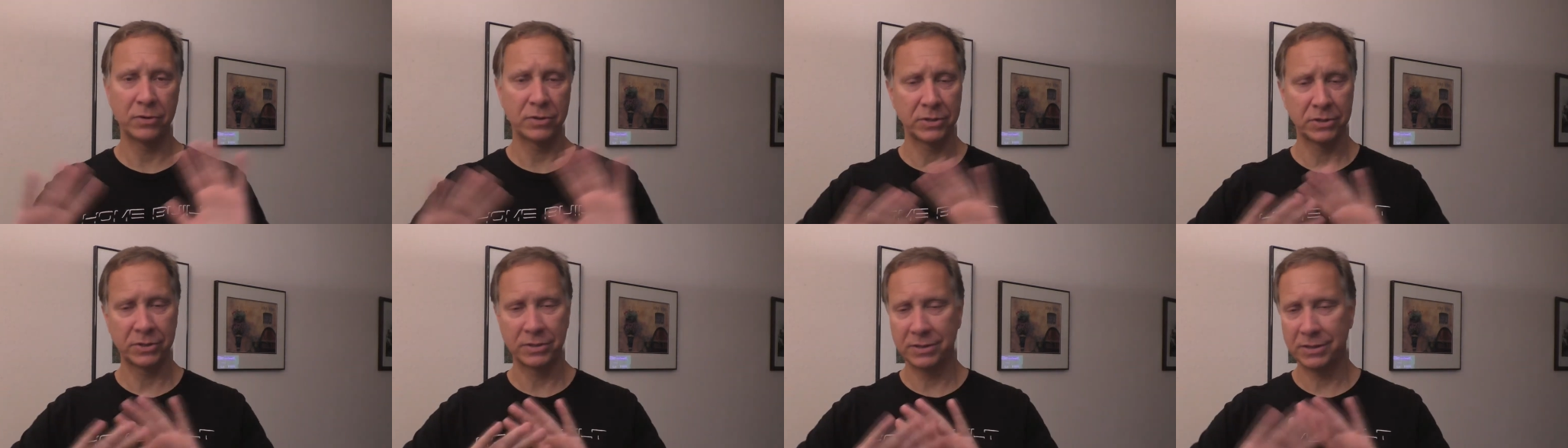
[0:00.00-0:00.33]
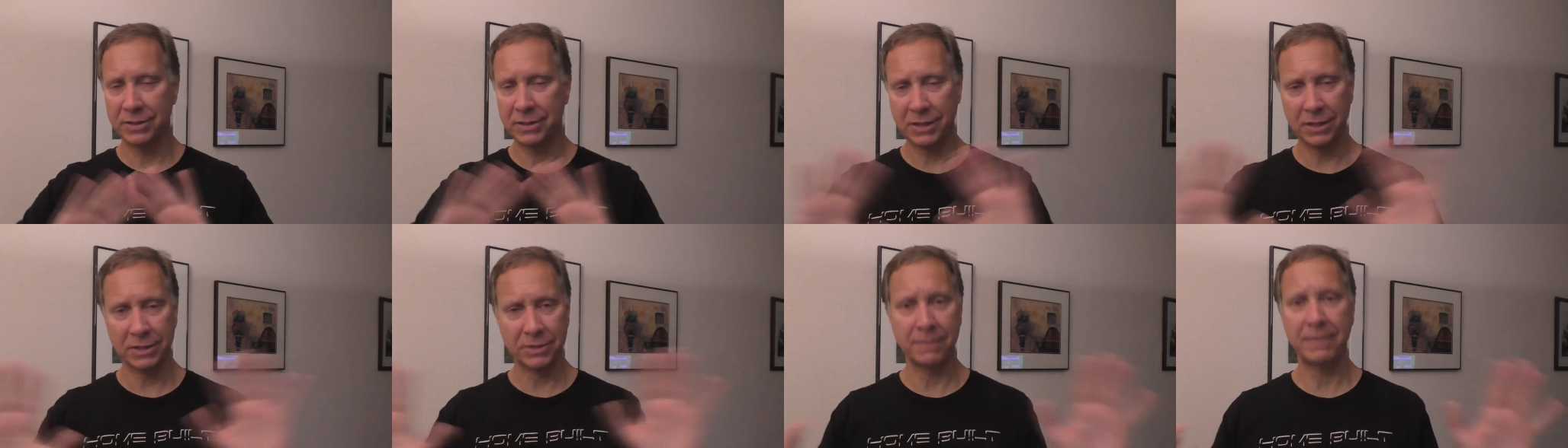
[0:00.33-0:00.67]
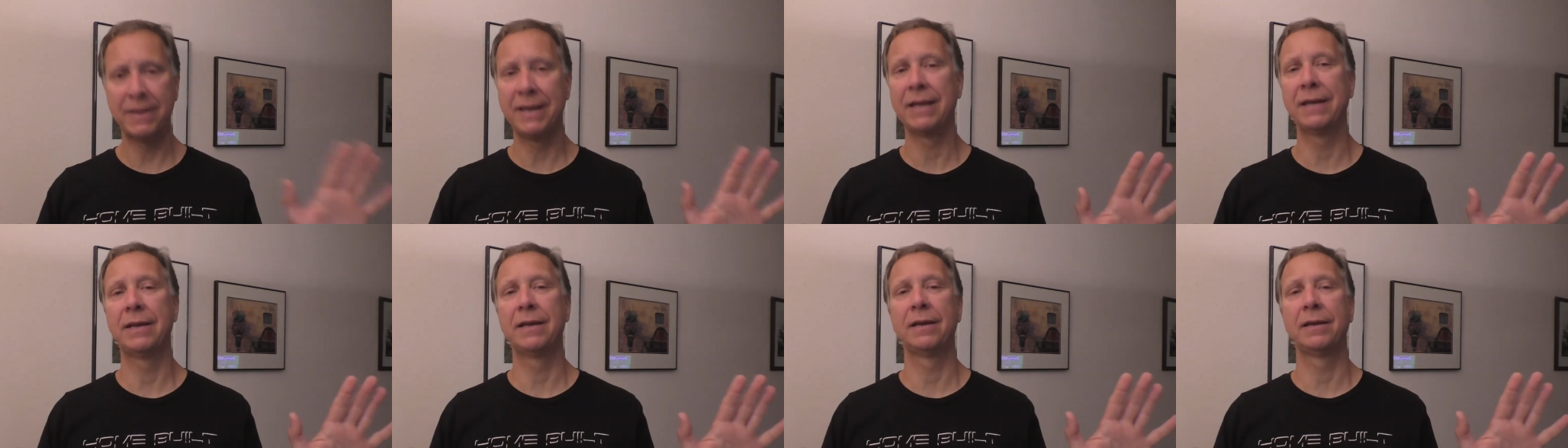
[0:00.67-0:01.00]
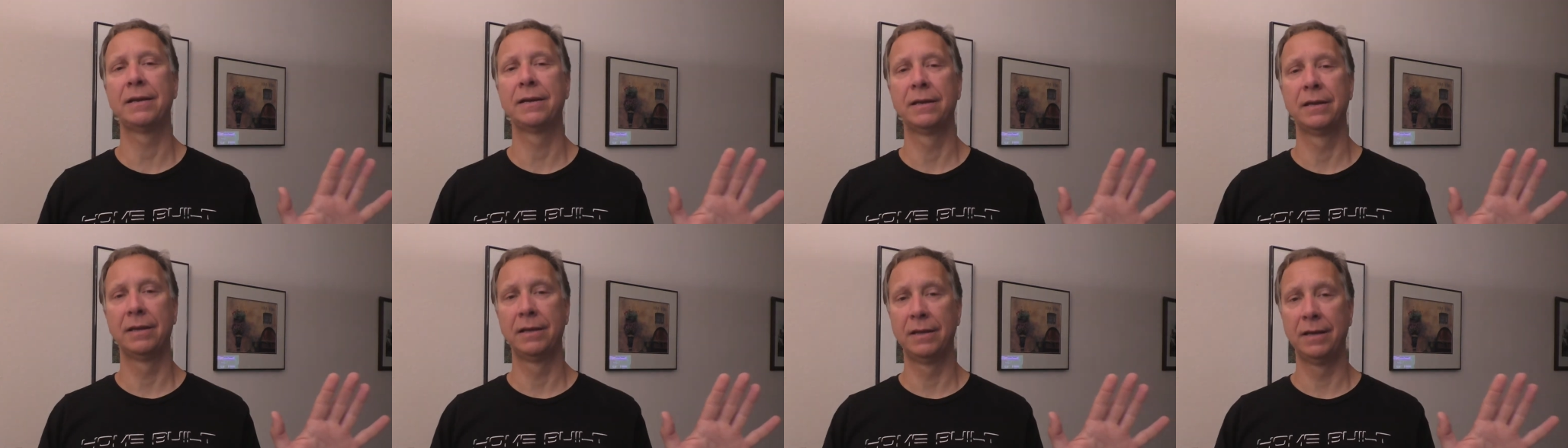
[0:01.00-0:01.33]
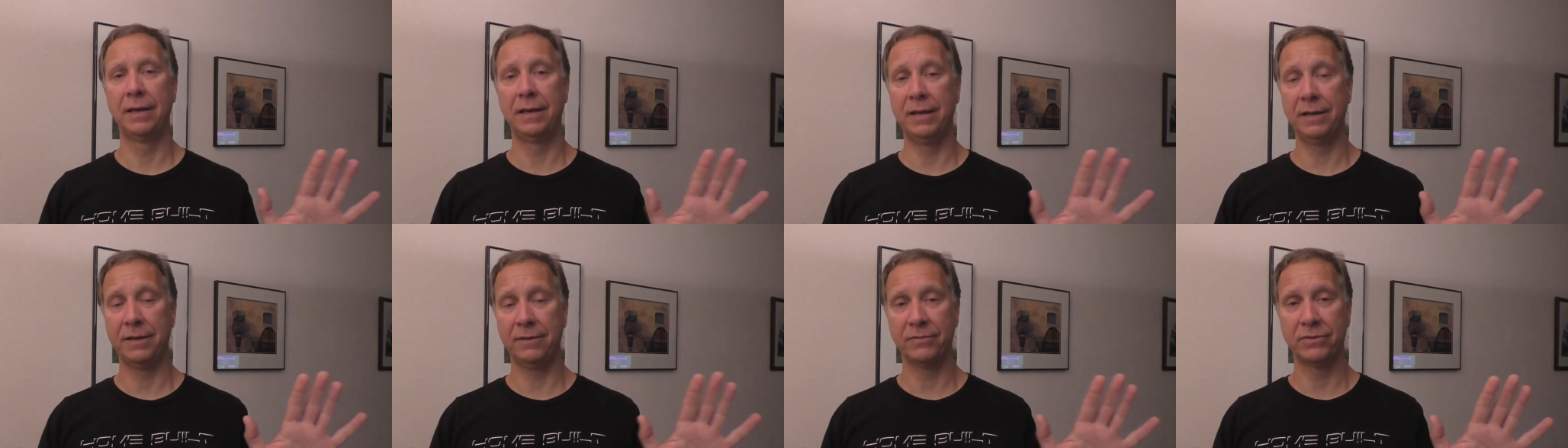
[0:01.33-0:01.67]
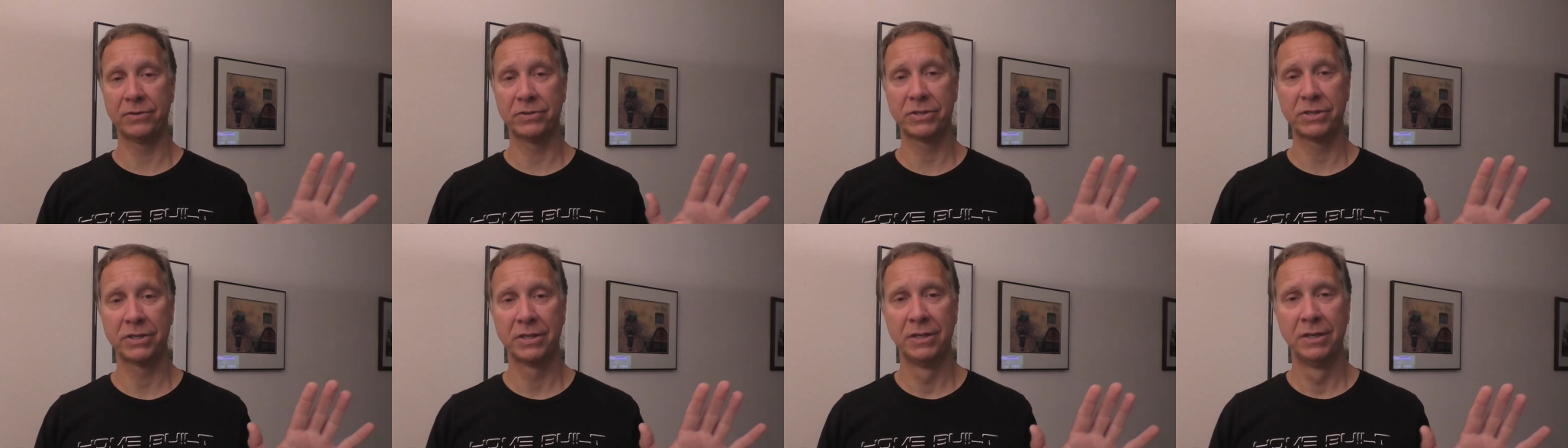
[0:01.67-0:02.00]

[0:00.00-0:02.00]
it doesn't make any difference.